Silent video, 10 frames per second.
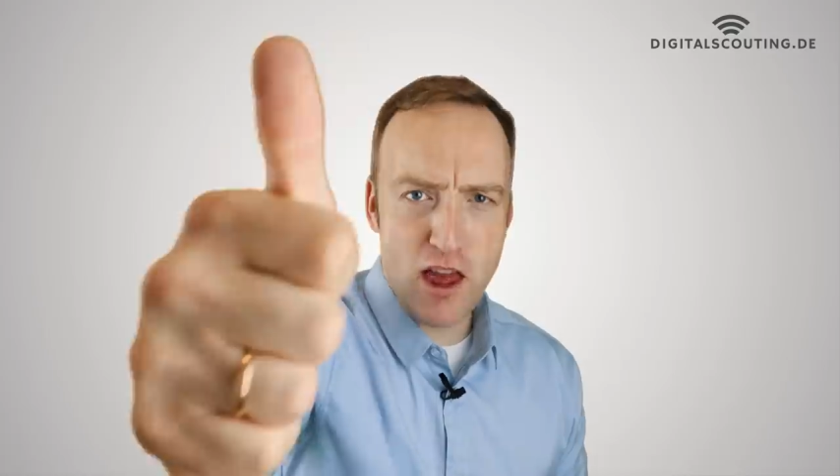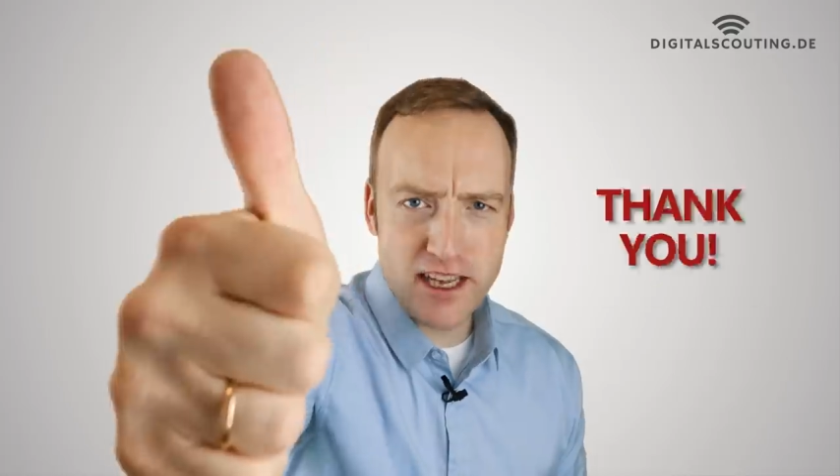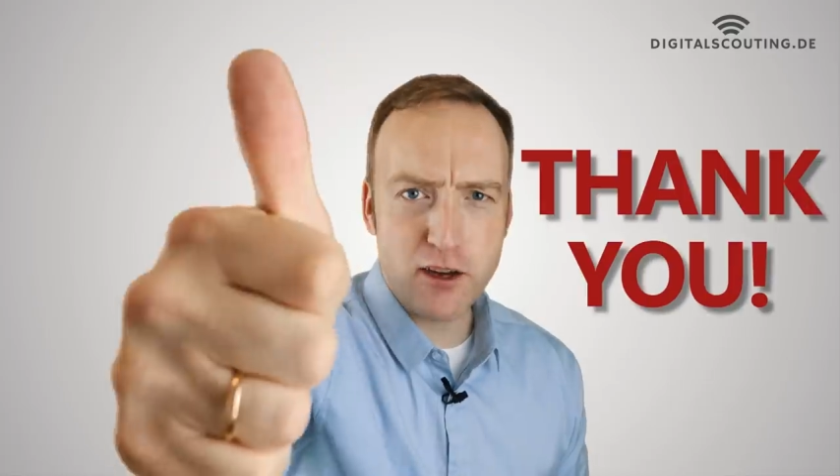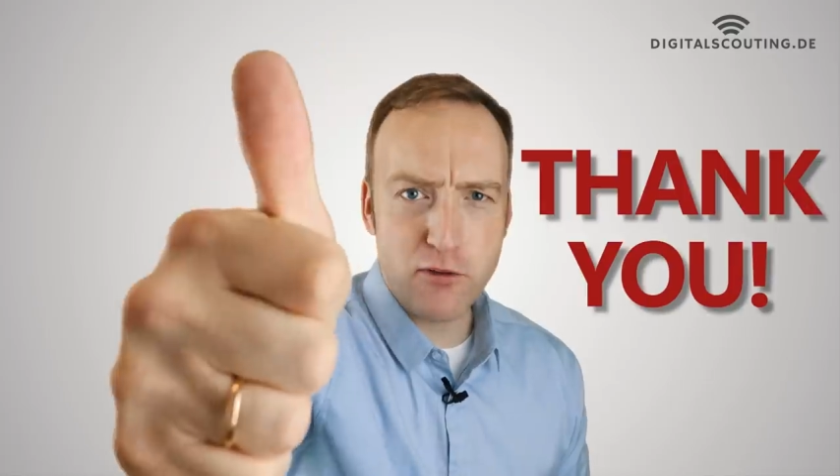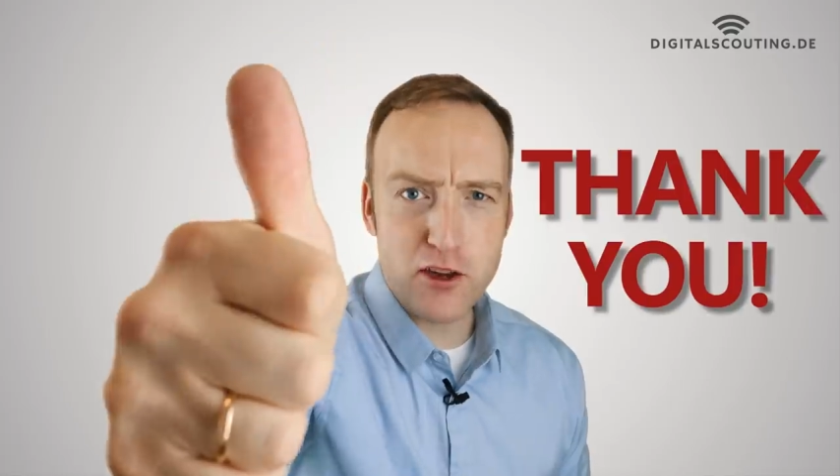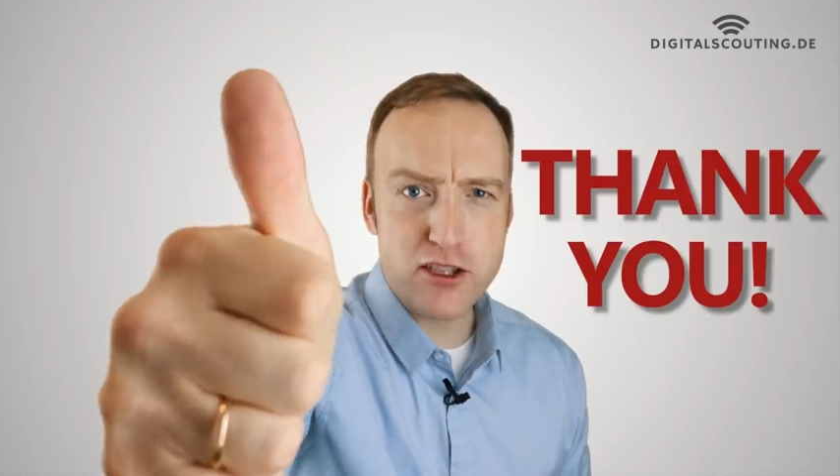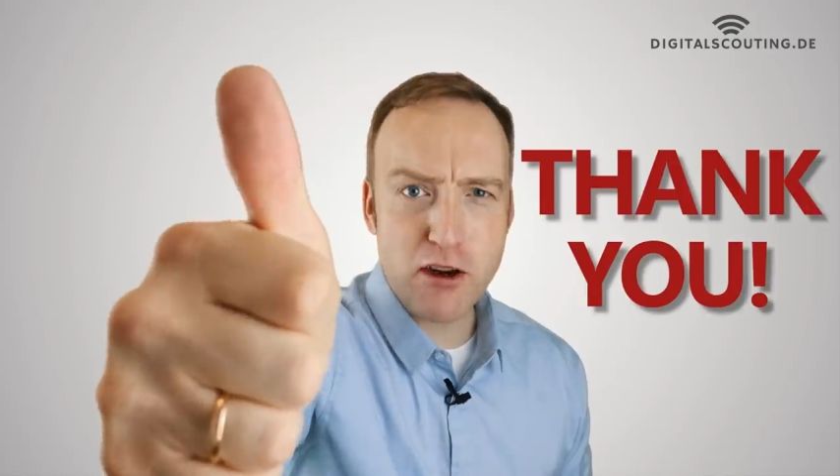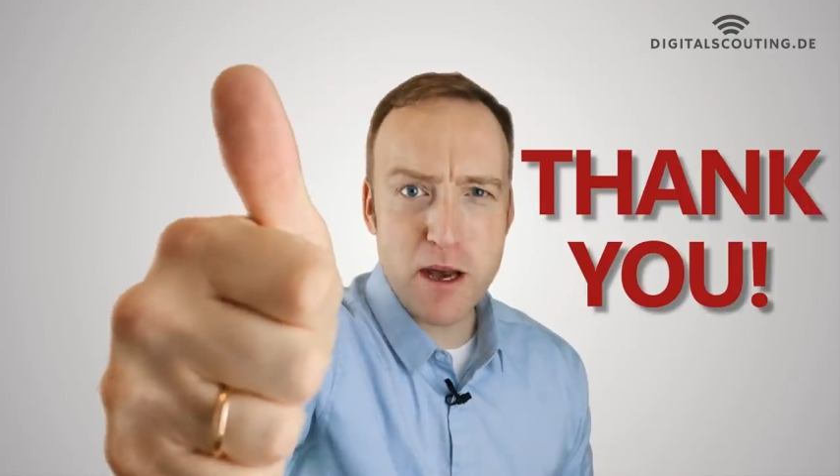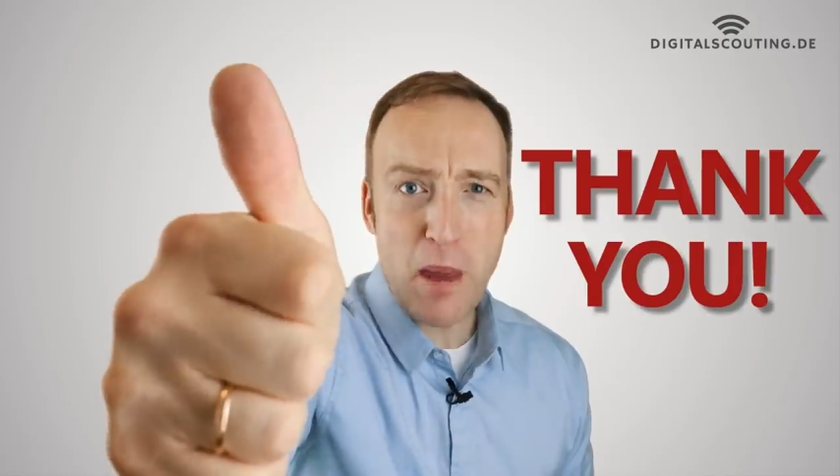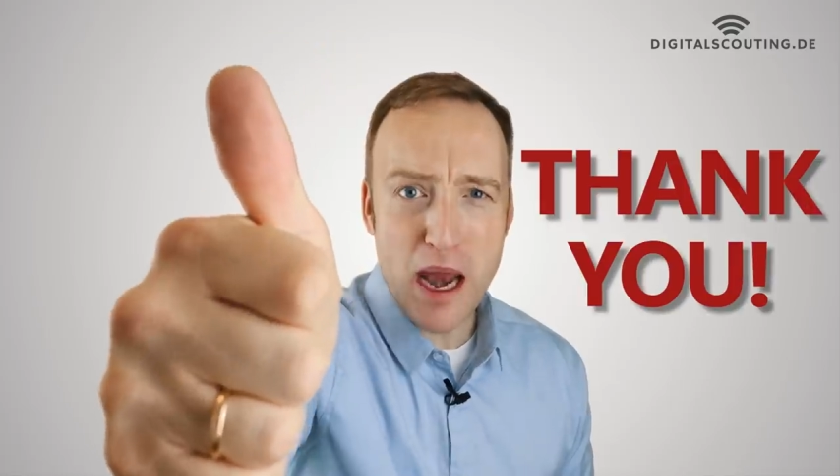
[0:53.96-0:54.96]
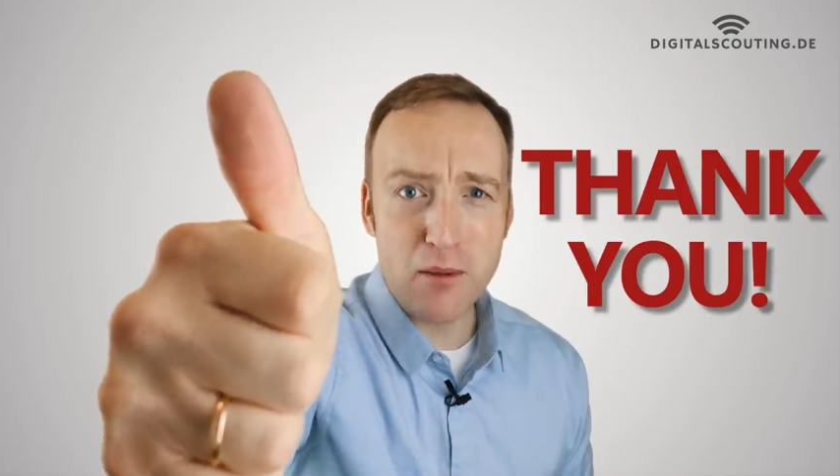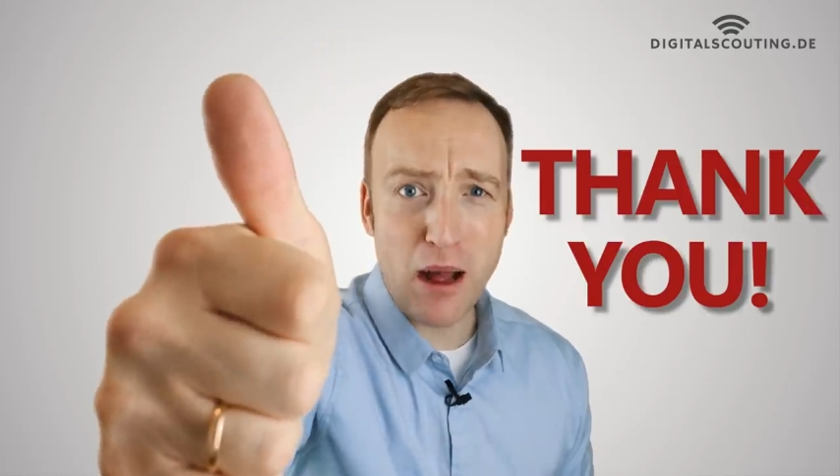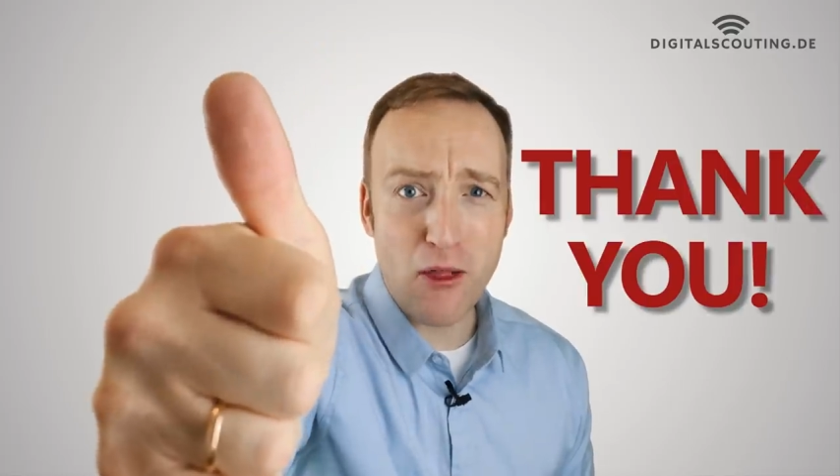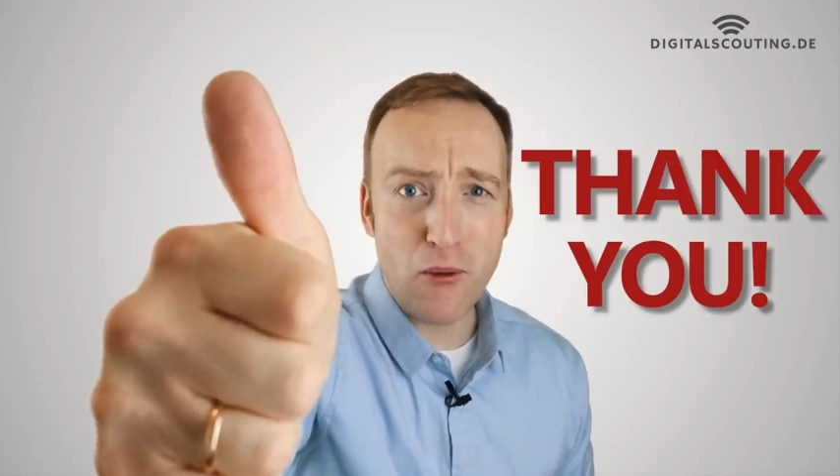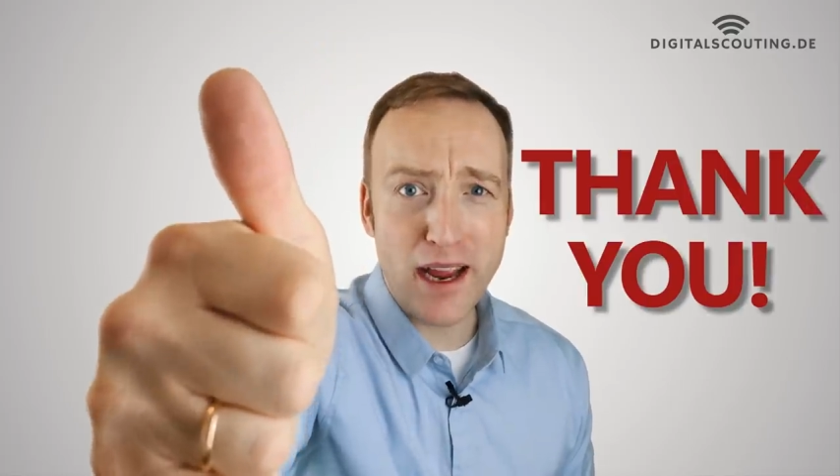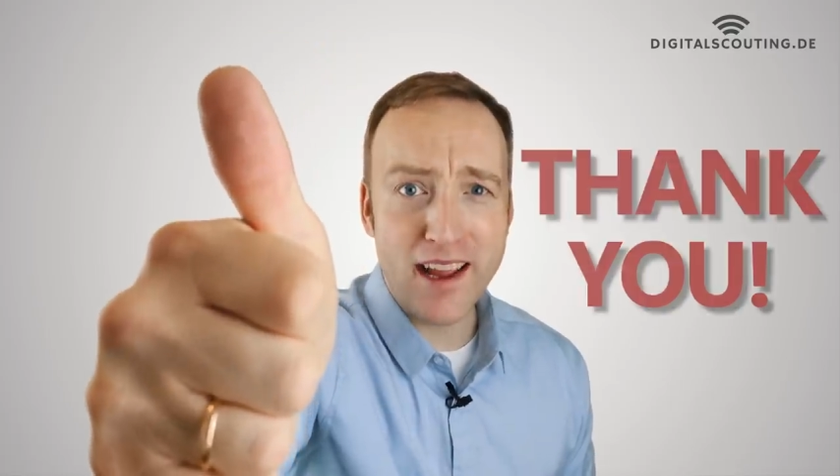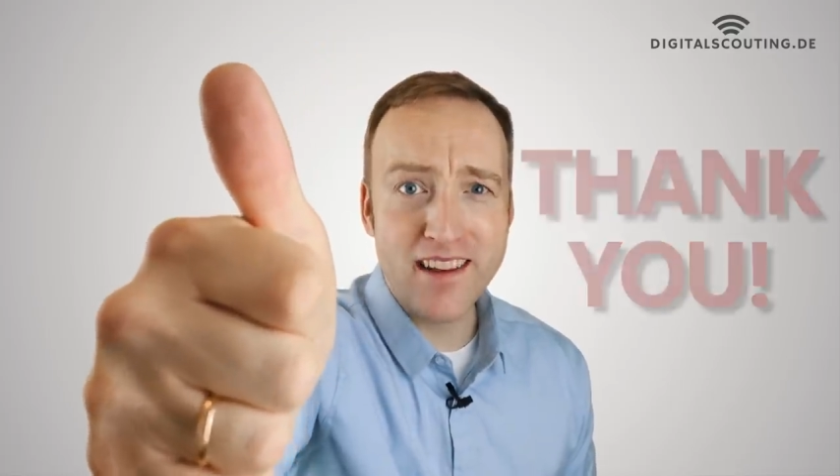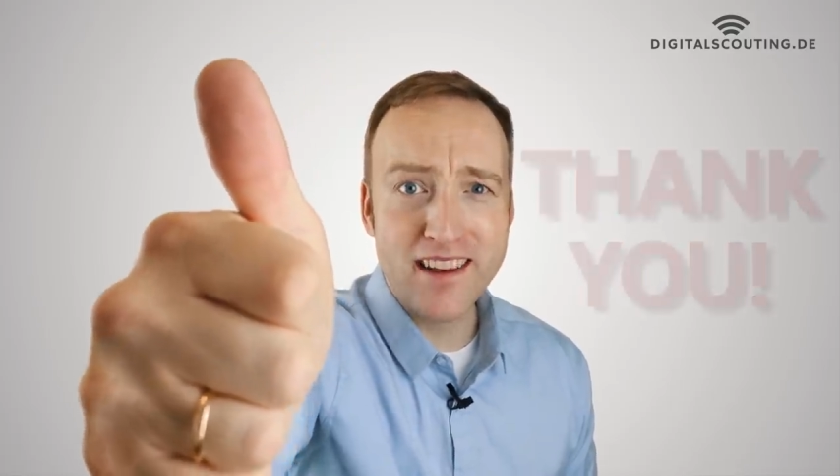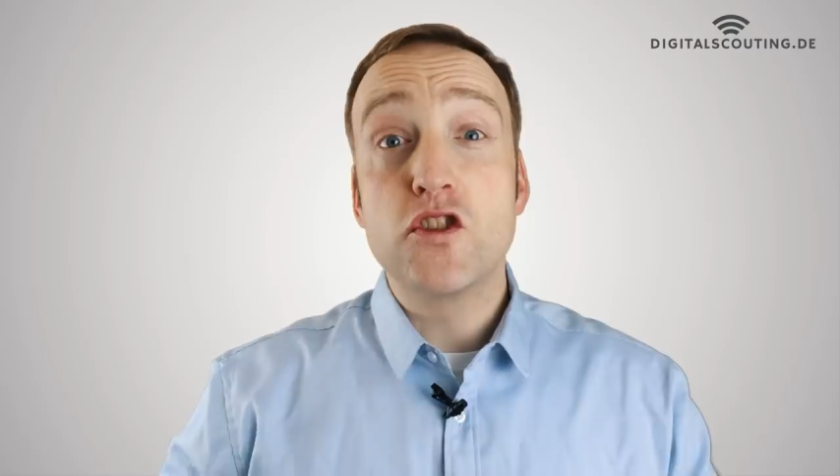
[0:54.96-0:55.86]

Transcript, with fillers: Thank you for this great panel, by the way.